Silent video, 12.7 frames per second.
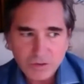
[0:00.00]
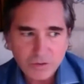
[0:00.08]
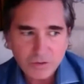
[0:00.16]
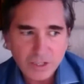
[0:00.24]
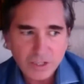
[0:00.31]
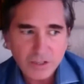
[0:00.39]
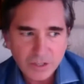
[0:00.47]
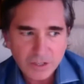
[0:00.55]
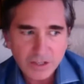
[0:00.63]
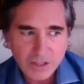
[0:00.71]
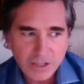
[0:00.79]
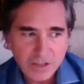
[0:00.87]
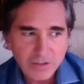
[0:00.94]

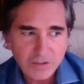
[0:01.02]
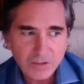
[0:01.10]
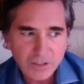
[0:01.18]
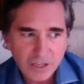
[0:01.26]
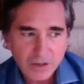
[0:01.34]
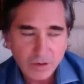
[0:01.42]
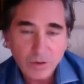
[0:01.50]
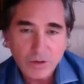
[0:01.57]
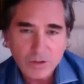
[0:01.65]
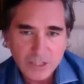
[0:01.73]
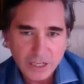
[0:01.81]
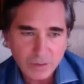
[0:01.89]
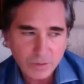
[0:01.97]
who owns
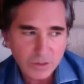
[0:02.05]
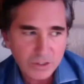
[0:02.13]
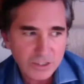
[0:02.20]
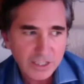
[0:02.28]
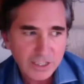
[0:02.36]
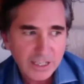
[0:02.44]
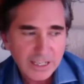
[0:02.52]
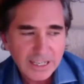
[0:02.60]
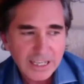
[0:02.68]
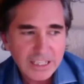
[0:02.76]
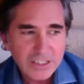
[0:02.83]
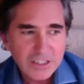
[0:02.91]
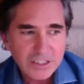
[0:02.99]
Stellar Works,
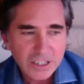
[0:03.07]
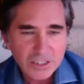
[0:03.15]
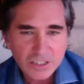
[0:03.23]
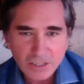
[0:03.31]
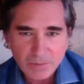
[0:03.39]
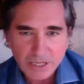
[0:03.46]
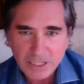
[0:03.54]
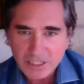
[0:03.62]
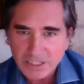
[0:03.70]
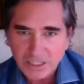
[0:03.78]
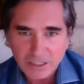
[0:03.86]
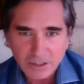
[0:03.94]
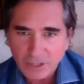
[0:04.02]
he's such an
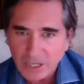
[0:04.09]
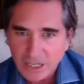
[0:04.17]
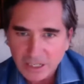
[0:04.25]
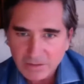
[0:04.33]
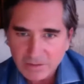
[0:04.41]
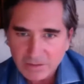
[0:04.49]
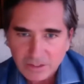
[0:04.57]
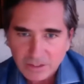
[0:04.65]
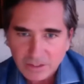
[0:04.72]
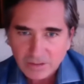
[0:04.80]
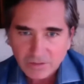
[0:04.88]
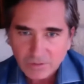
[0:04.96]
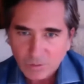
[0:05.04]
amazing creative
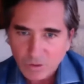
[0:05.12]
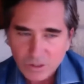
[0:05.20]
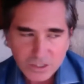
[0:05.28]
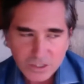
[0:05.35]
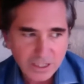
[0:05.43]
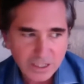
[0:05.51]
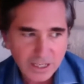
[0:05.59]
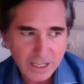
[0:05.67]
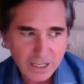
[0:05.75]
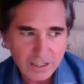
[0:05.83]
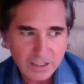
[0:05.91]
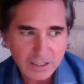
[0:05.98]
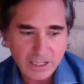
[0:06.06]
force,
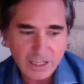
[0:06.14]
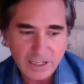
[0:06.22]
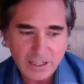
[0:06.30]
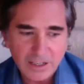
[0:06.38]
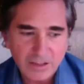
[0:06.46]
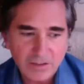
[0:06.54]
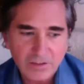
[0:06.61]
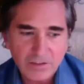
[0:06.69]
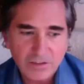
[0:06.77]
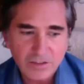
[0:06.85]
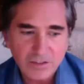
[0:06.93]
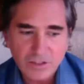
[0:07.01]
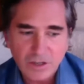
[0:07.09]
and he is
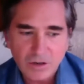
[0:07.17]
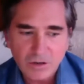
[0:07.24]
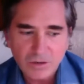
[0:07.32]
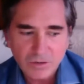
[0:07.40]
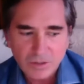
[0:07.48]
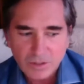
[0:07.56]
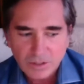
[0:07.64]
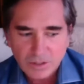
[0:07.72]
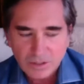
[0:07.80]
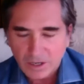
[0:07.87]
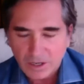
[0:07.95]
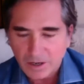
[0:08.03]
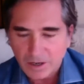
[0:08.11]
so
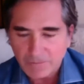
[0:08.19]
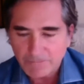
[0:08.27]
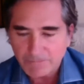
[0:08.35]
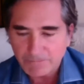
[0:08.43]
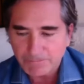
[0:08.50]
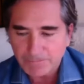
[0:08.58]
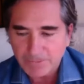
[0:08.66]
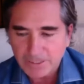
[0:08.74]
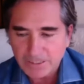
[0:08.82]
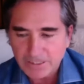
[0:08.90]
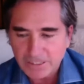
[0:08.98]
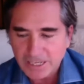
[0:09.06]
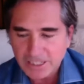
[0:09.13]

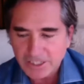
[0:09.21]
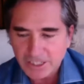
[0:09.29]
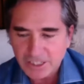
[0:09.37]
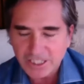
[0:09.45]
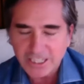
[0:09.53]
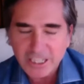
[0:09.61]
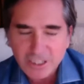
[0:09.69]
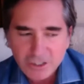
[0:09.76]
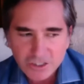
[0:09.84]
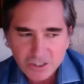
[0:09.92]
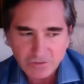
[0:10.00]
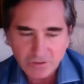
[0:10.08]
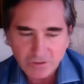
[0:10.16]
has such
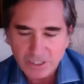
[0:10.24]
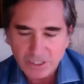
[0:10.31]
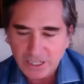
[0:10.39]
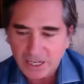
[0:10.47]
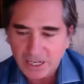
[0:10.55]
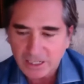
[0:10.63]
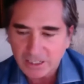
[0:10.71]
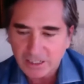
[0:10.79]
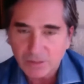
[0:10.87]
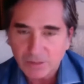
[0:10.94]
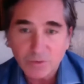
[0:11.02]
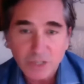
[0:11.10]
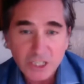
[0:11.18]
energy for design and
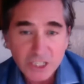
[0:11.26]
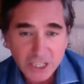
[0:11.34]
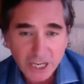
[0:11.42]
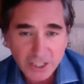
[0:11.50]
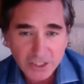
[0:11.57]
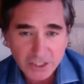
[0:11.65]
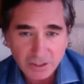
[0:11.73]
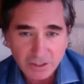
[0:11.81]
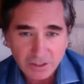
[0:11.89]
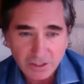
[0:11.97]
appreciation